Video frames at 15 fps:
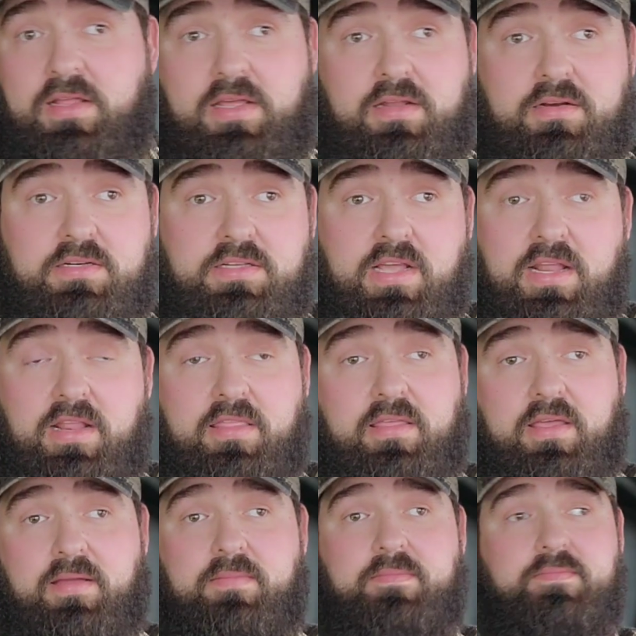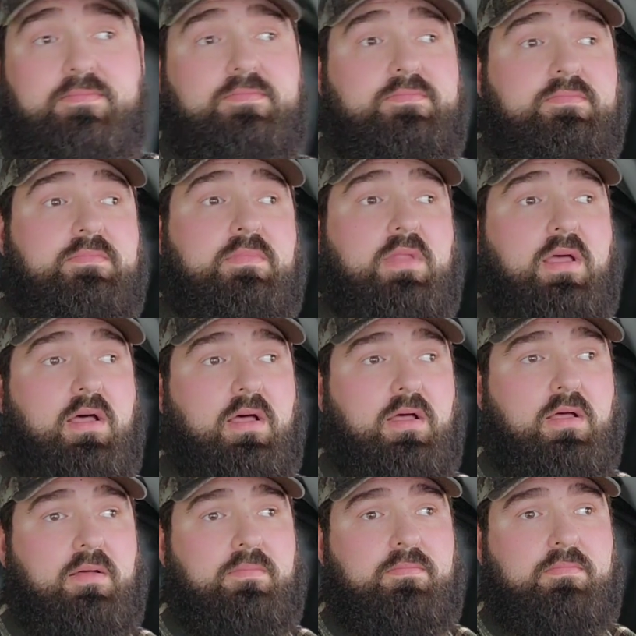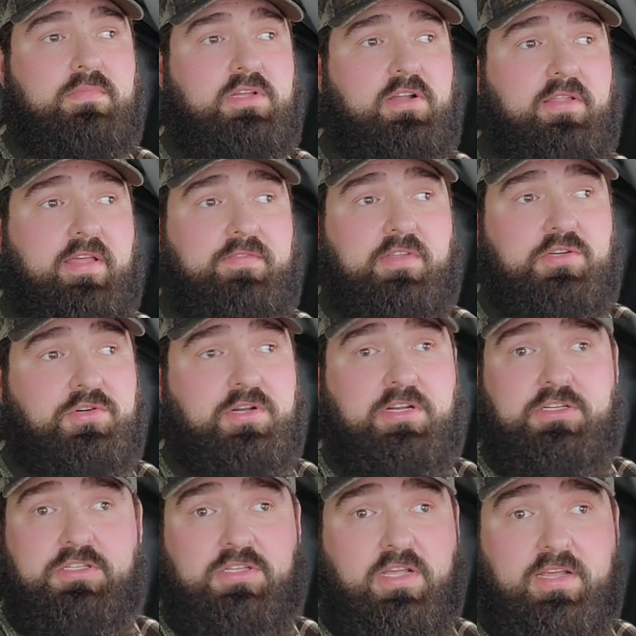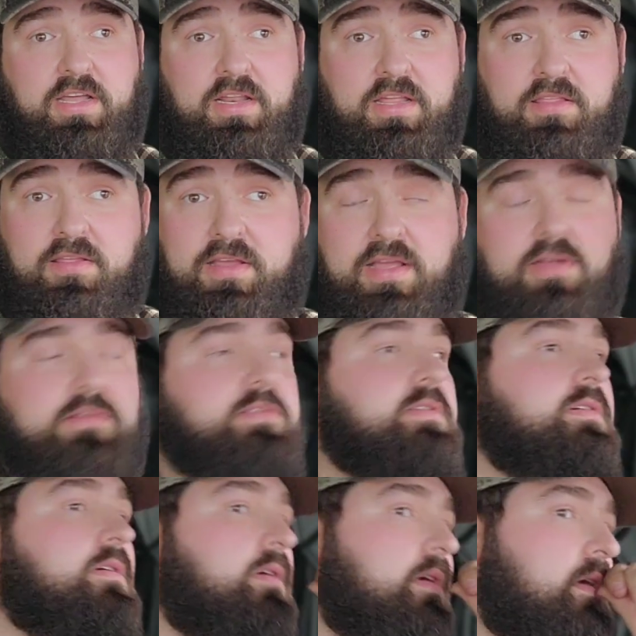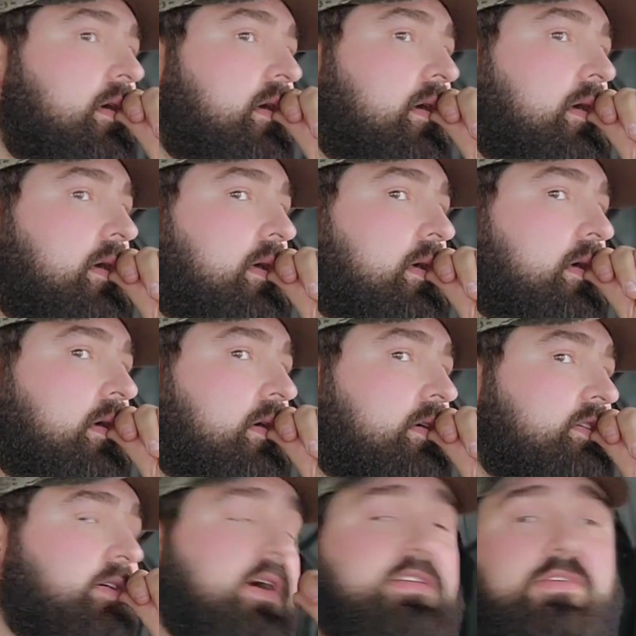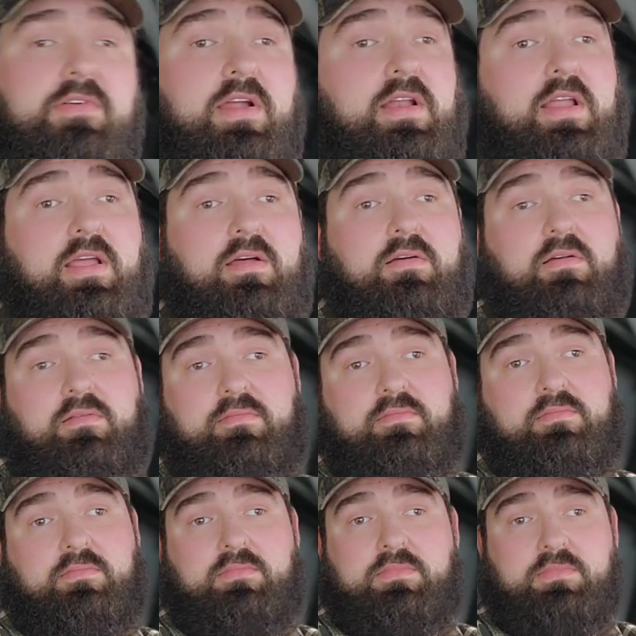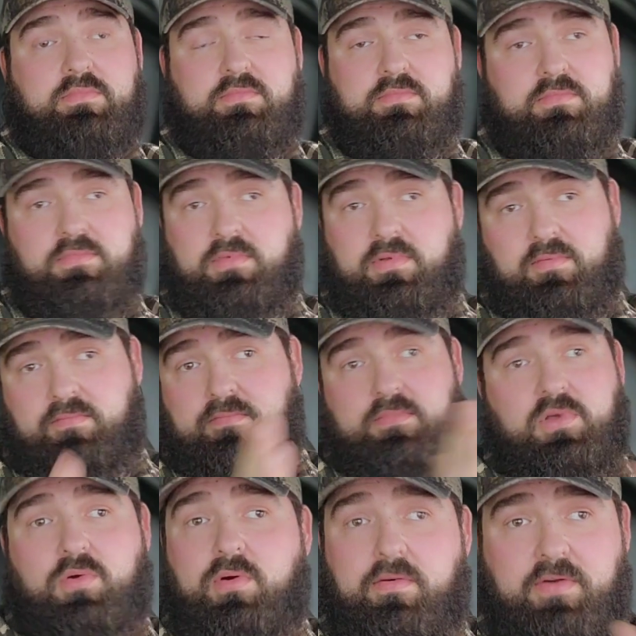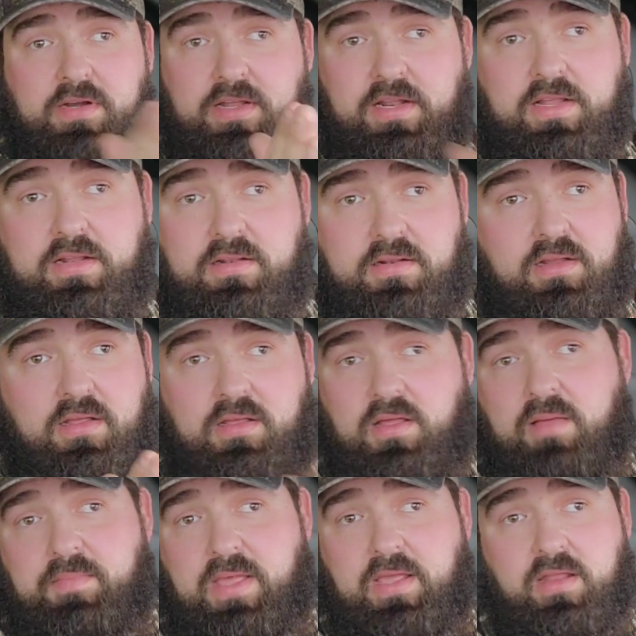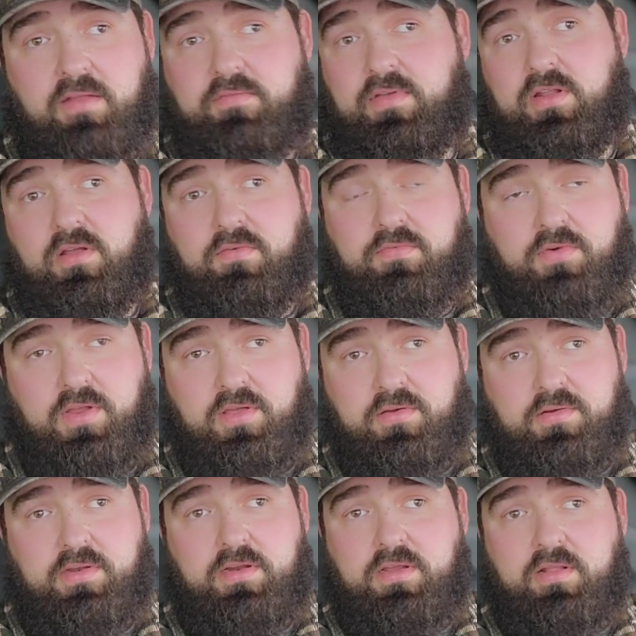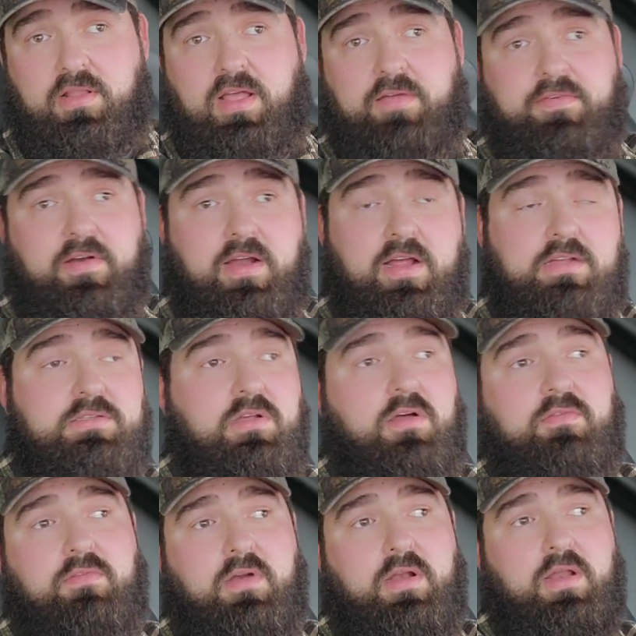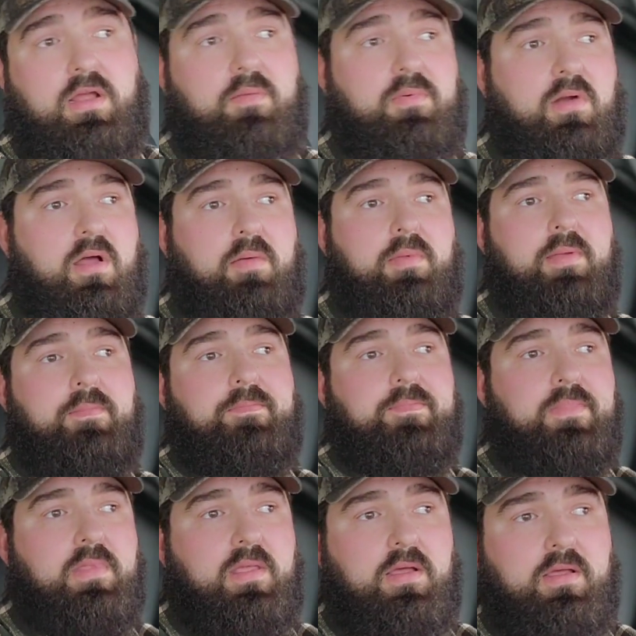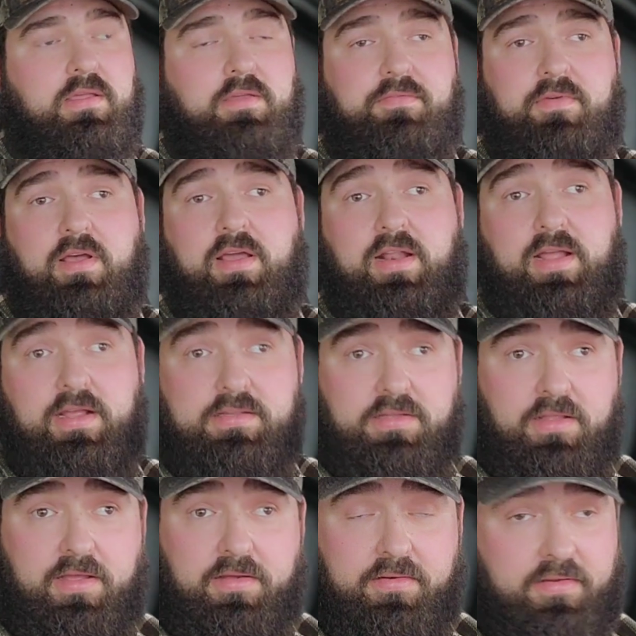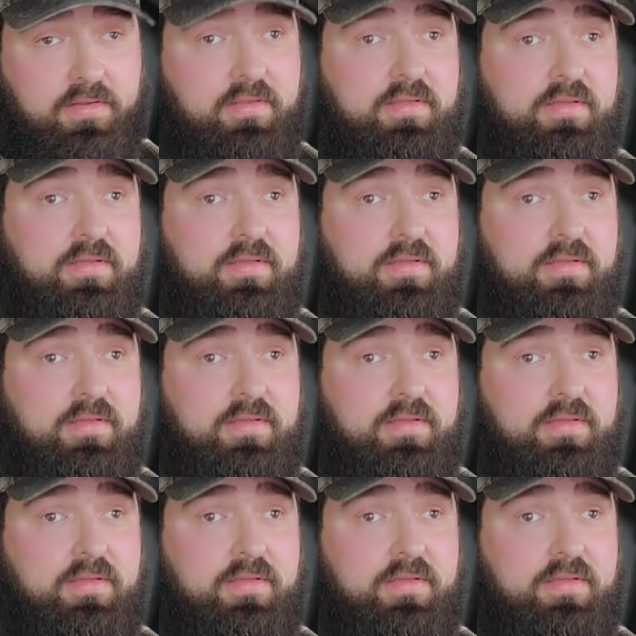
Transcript: in or say anything, you know, they have to treat it just like anything else. So as of right now, whoever did it, I'm making a video for you, and you can laugh your ass off right now, probably. You fucking ass clown.